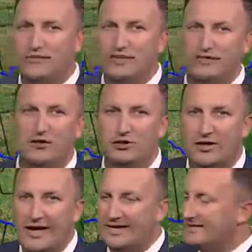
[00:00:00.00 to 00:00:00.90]

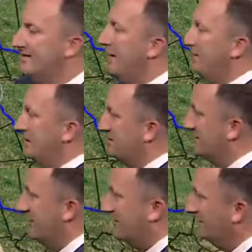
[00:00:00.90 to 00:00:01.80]
Futurecast, not much to
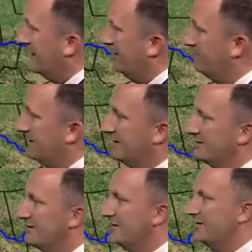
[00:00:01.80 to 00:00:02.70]
talk about
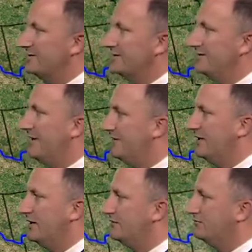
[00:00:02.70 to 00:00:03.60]
because there's
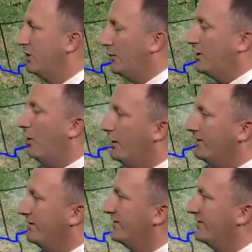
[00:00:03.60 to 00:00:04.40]
nothing going on.